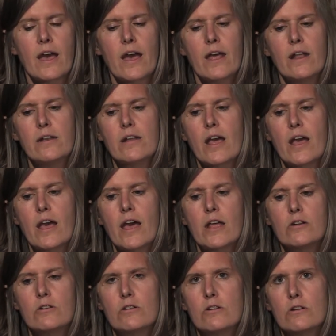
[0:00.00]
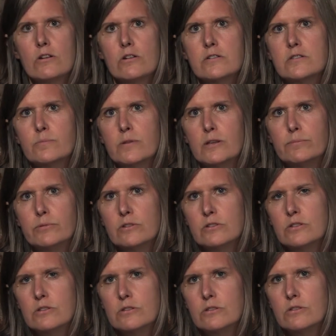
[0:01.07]
and, and urge
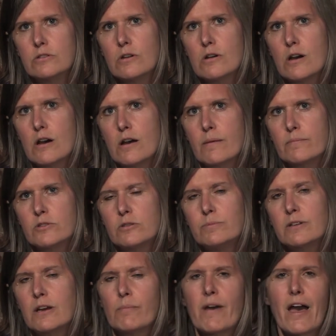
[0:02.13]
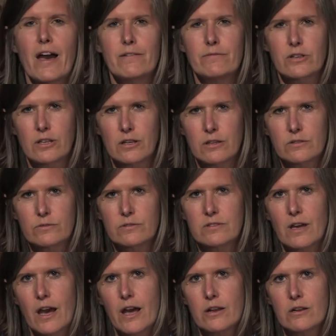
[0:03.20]
people um, to become advocates for
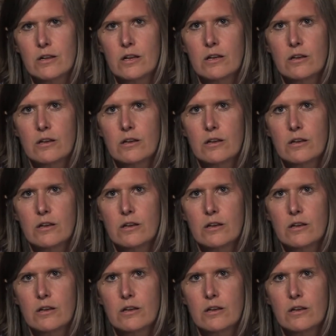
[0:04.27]
that